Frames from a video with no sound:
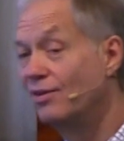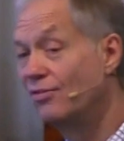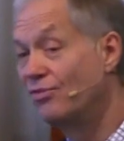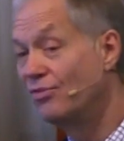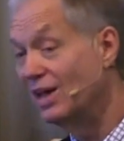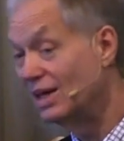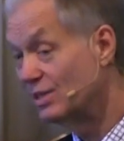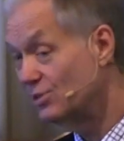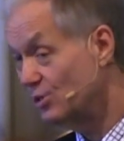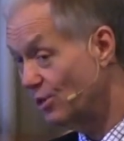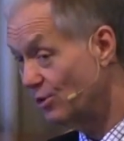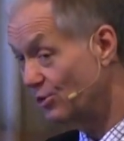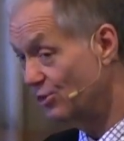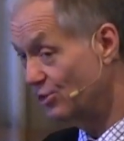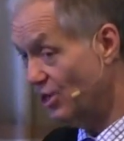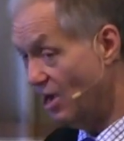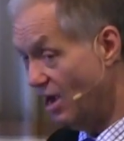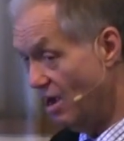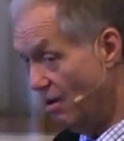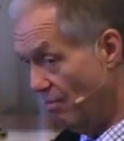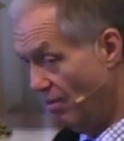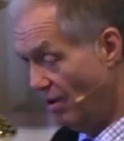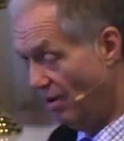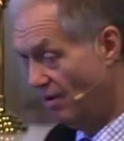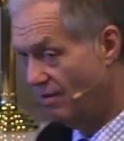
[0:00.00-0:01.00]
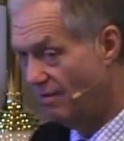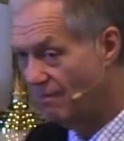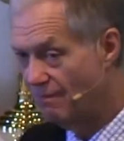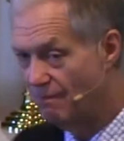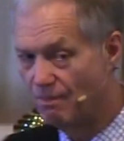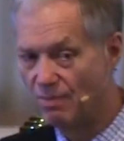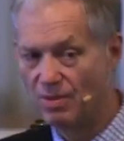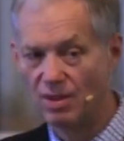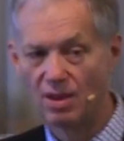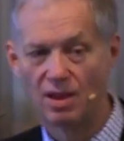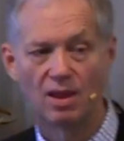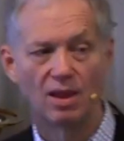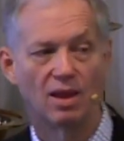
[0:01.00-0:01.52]
That's our job.
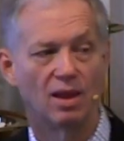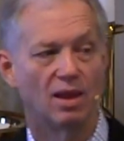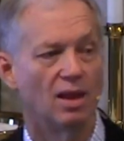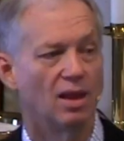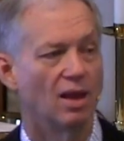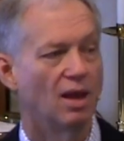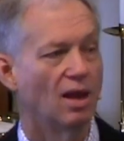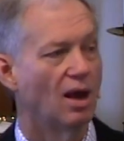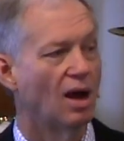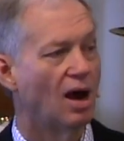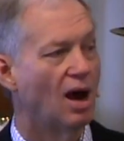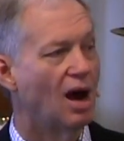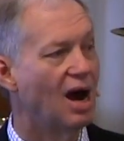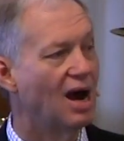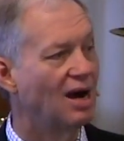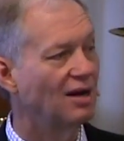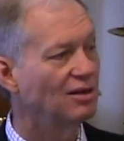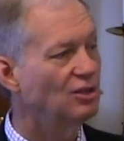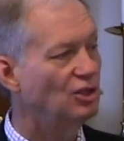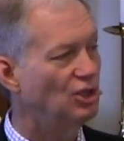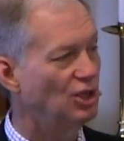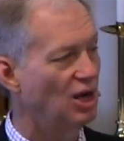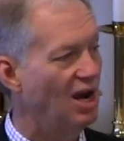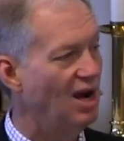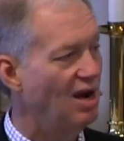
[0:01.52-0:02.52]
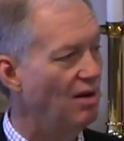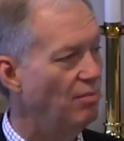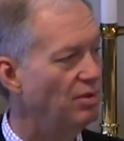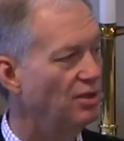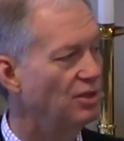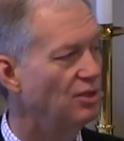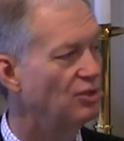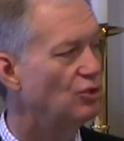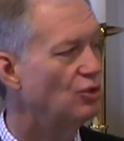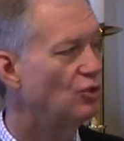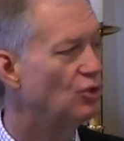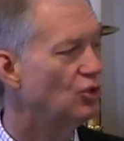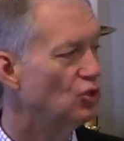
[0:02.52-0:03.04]
Our job
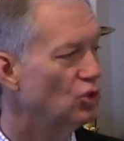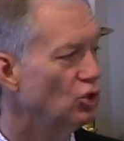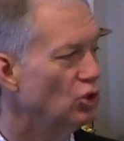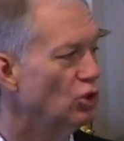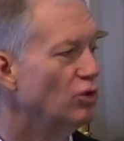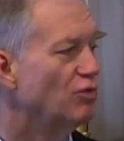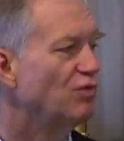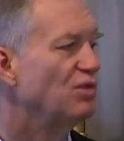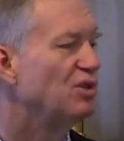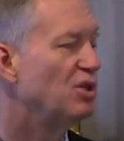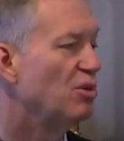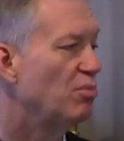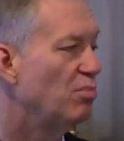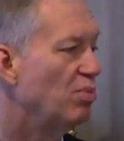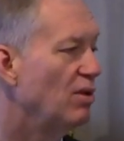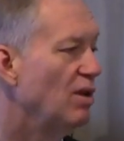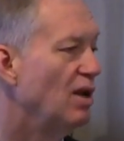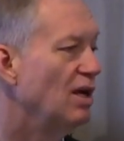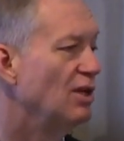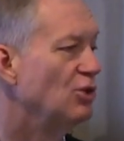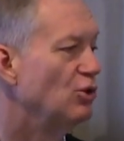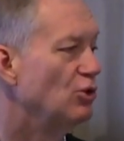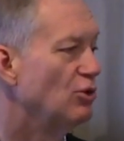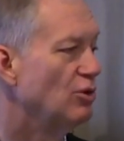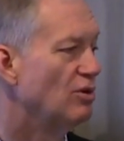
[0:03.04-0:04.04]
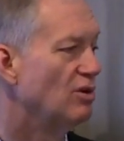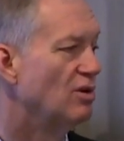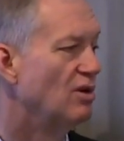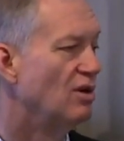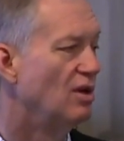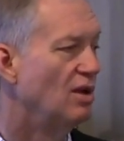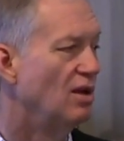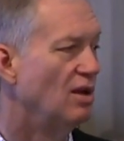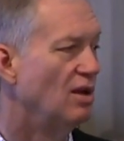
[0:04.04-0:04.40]
is to serve at the pleasure